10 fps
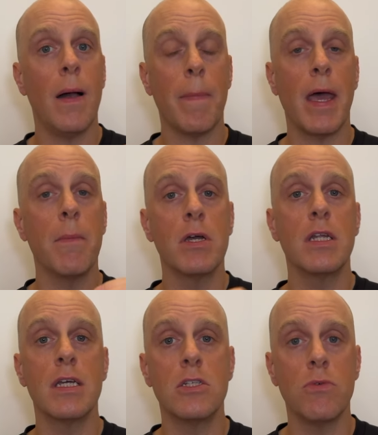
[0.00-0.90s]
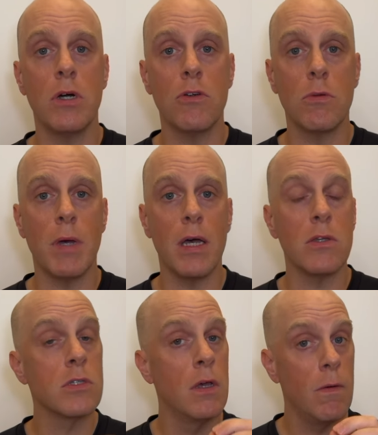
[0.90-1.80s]
I'm going to get to 100
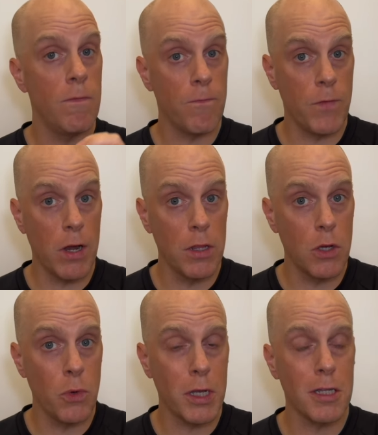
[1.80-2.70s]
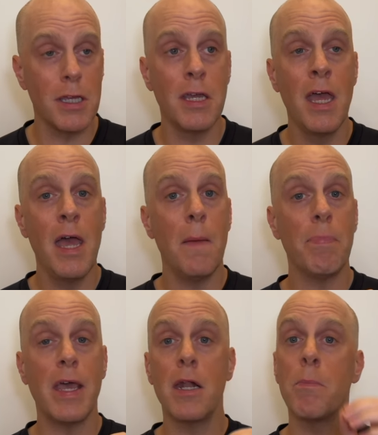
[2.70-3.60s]
miles fairly quickly,
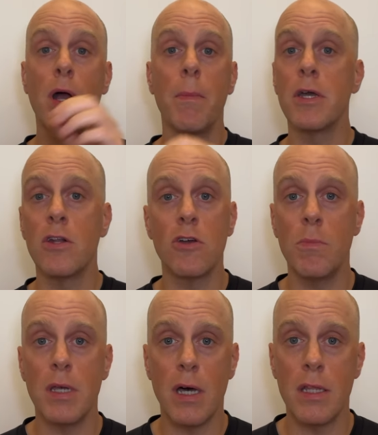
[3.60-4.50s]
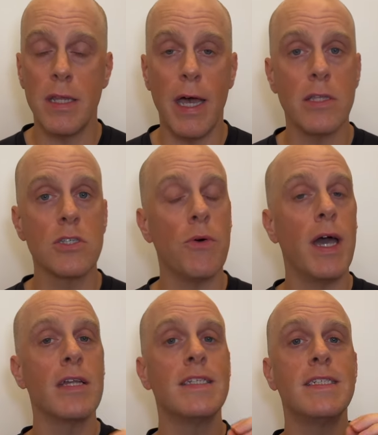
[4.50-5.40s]
and I'm probably going to go beyond that. So
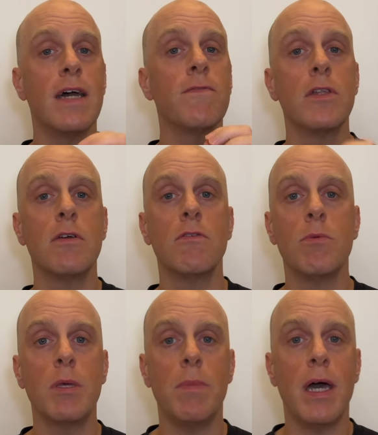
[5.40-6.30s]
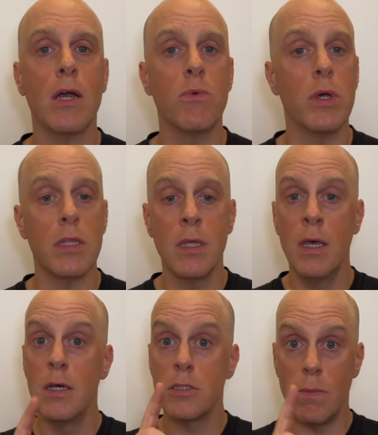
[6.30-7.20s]
I definitely will be back with
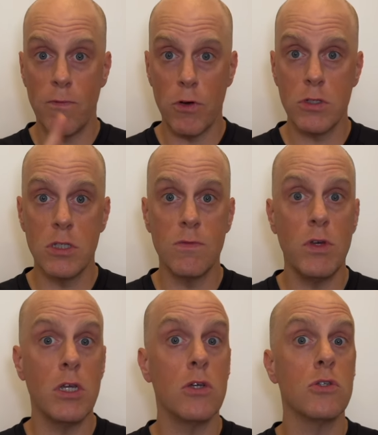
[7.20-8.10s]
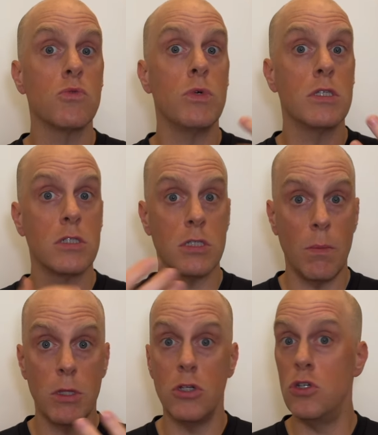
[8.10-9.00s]
some versus videos with some
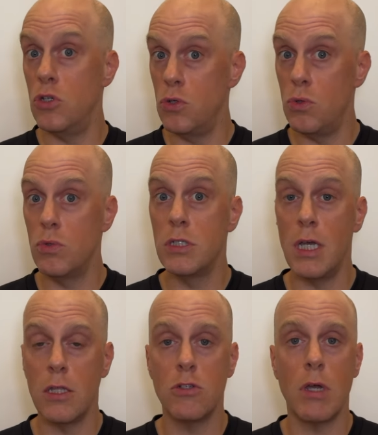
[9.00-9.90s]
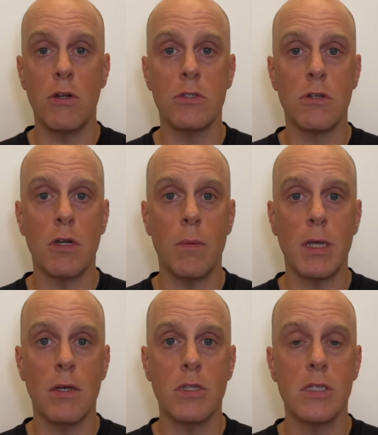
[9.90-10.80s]
of the new daily trainers that are
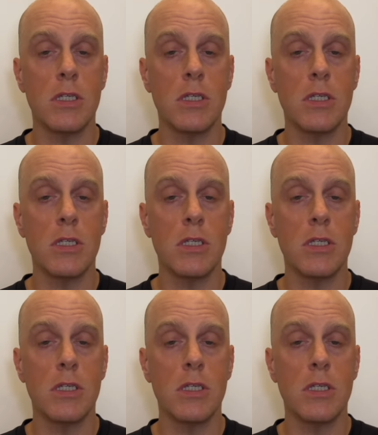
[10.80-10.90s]
coming out this